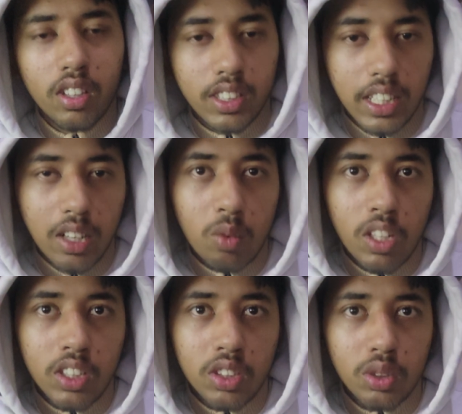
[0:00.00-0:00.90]
The second
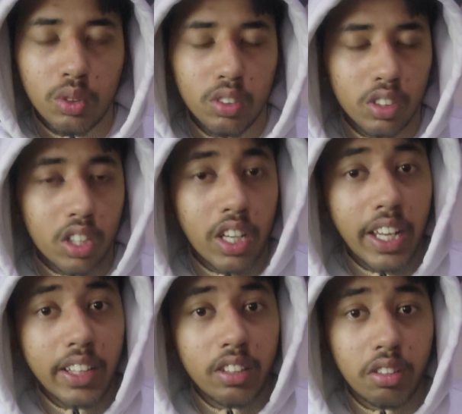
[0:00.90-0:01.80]
one is to
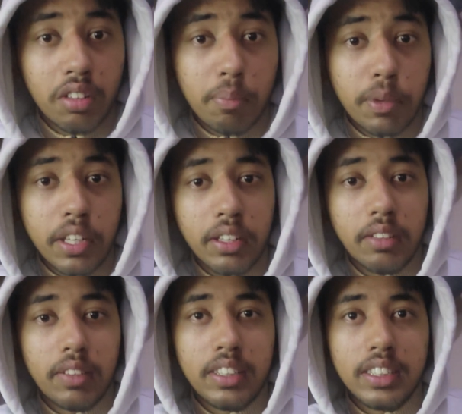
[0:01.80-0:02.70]
collect the
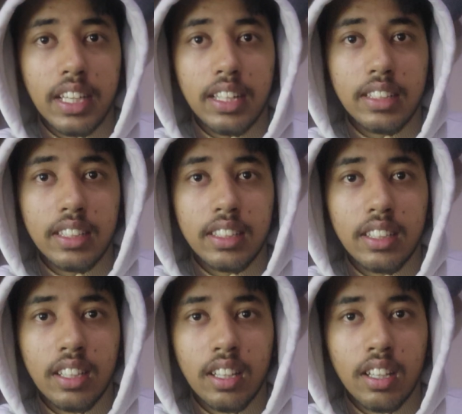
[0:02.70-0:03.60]
repetitive instances.
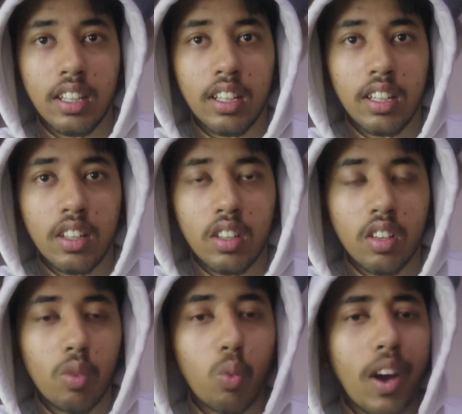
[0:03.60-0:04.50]

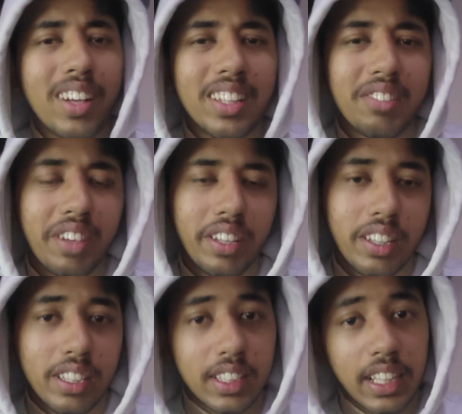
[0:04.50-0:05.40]
One event
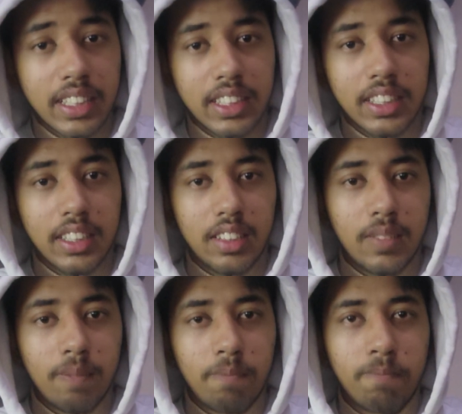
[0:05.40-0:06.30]
is an
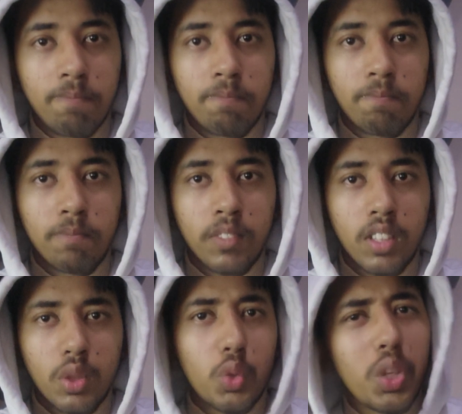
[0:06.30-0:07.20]
accident.
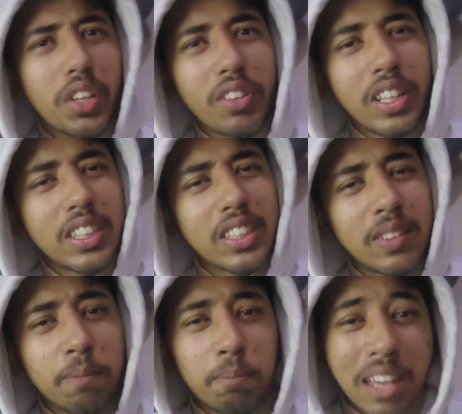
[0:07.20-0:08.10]
Two events
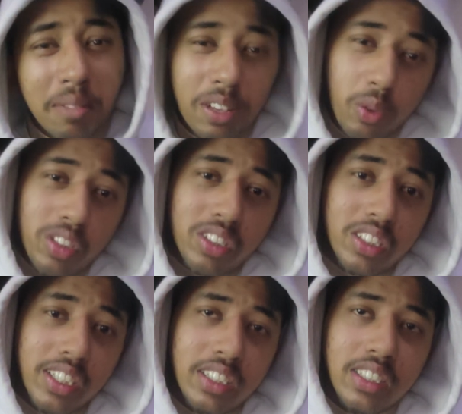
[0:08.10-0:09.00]
may be
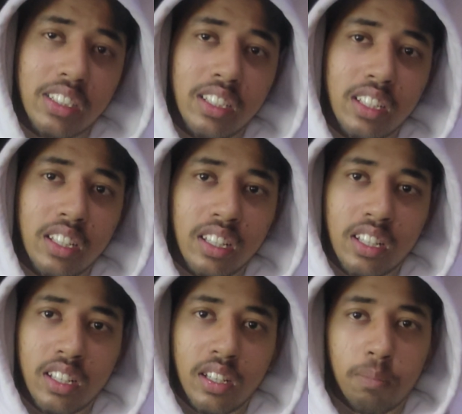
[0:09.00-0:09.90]
coincidence,
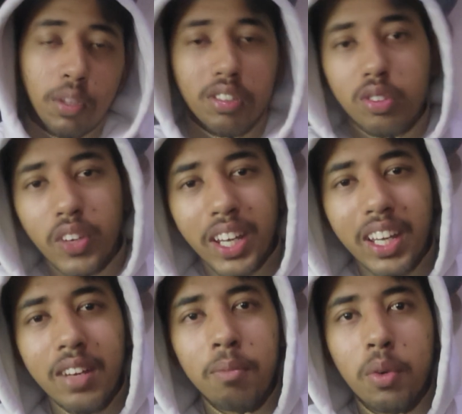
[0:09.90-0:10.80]
but
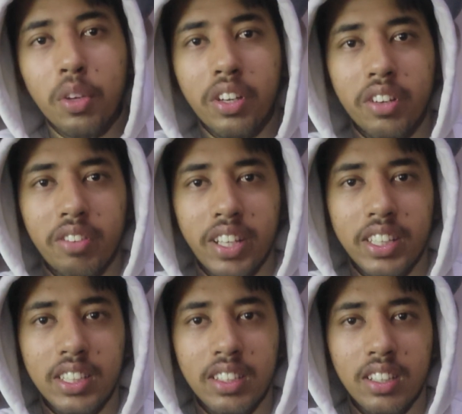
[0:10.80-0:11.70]
three or more
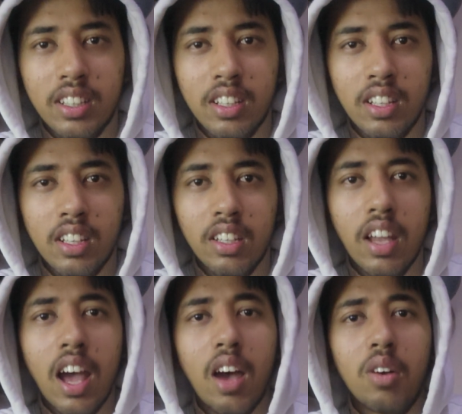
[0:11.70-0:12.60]
events,
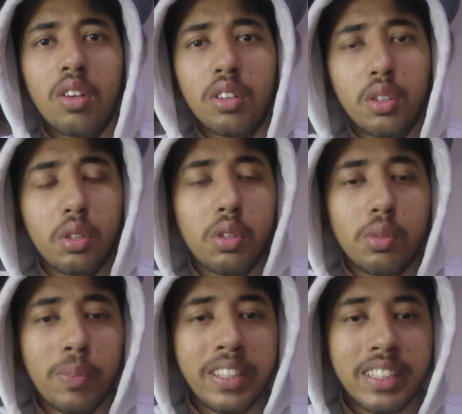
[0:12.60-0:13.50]
now
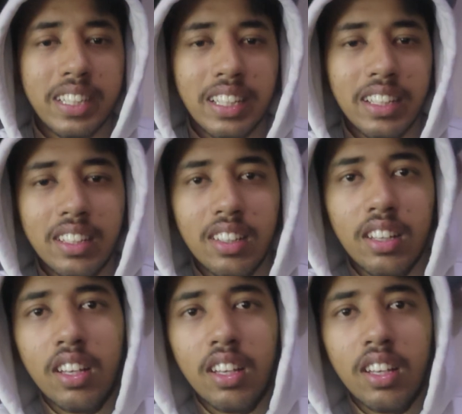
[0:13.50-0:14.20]
you may see